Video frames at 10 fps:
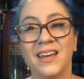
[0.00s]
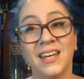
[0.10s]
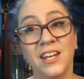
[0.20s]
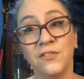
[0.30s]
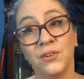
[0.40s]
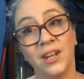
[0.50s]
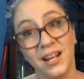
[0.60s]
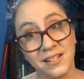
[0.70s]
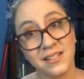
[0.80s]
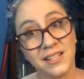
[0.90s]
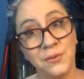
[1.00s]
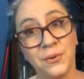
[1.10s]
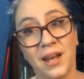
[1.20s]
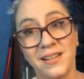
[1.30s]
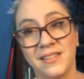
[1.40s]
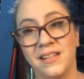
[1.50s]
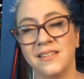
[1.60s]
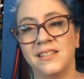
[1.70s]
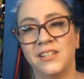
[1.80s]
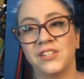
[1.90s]
Again, if you'd like to see what I
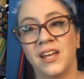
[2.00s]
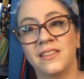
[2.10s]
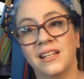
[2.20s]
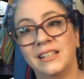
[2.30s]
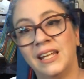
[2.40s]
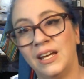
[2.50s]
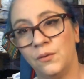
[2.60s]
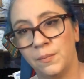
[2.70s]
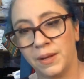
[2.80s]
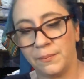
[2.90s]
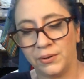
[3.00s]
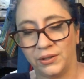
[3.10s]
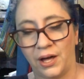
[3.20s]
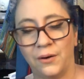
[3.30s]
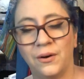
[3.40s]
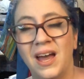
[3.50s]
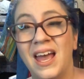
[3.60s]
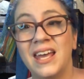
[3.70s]
sent CJ, the link will be below.